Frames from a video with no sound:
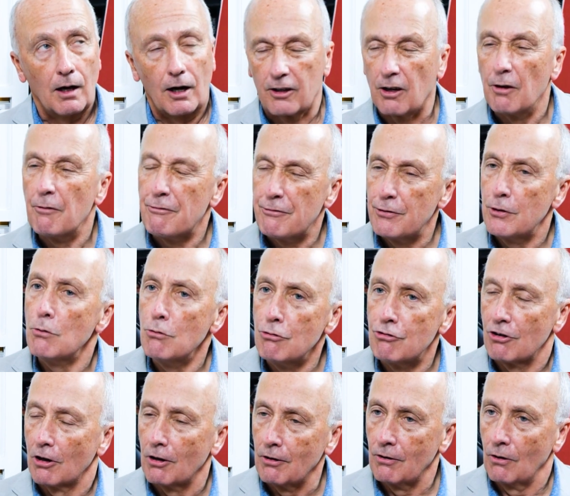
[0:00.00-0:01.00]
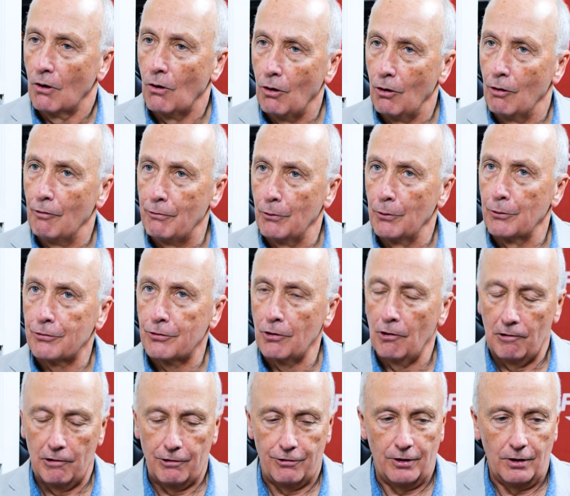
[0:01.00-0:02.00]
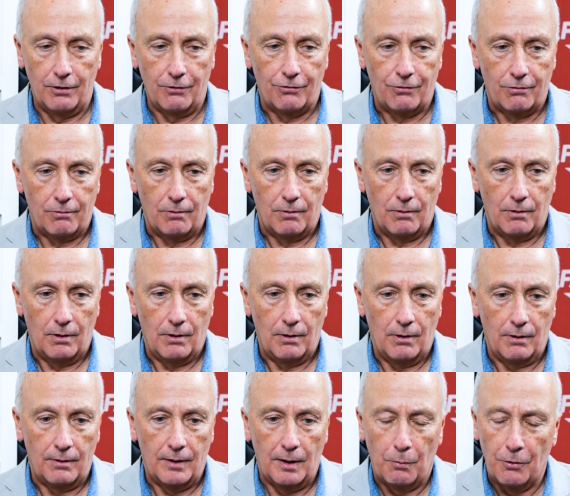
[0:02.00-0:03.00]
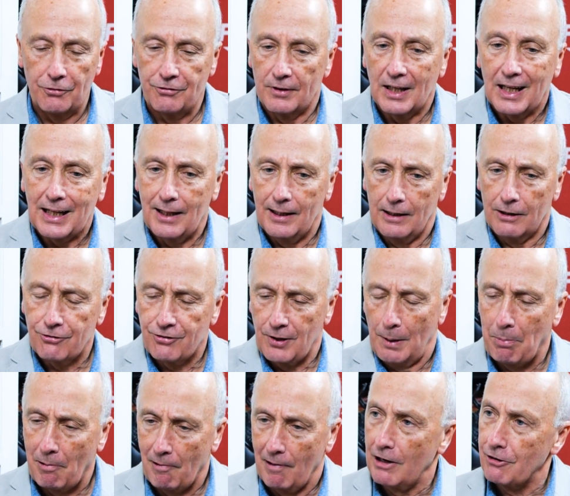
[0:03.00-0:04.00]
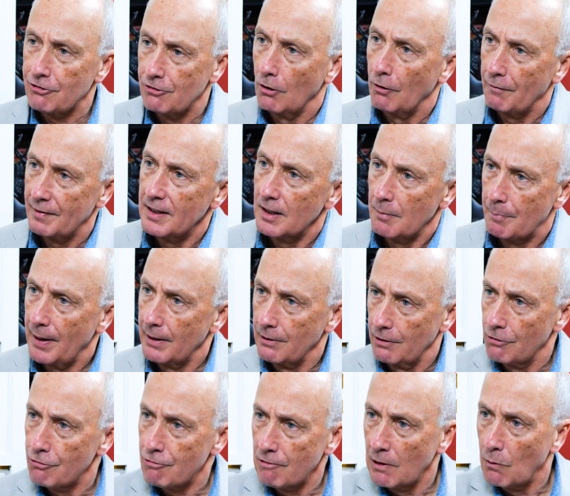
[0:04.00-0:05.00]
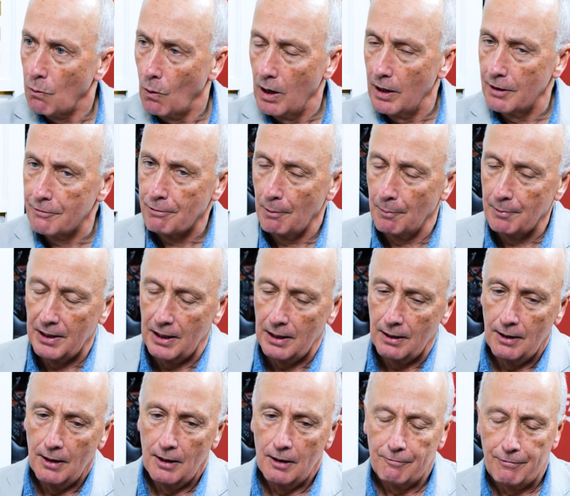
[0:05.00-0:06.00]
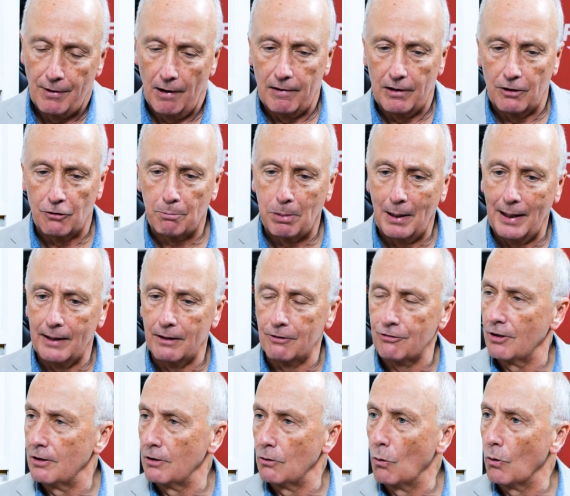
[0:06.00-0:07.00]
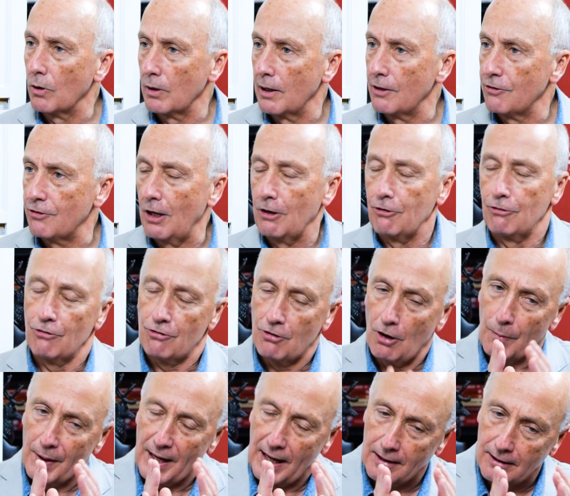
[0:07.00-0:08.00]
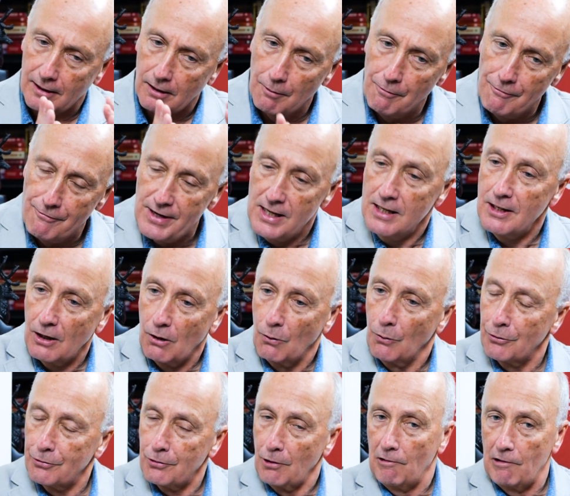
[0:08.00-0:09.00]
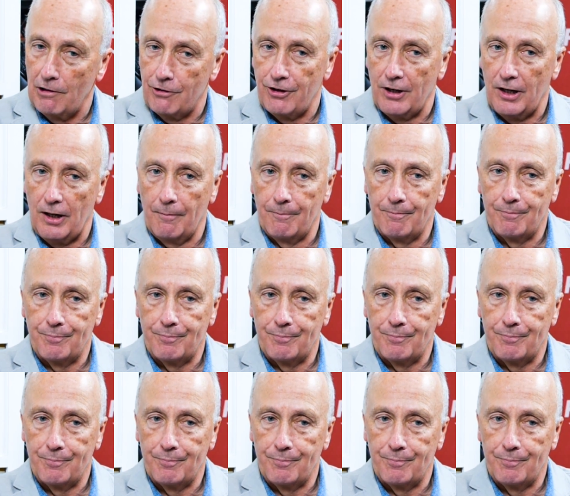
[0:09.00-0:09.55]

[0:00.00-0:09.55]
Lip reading: confusion of authorities. There wasn't a clear separation of independence required from the various players in the organization. So we had a convening authority,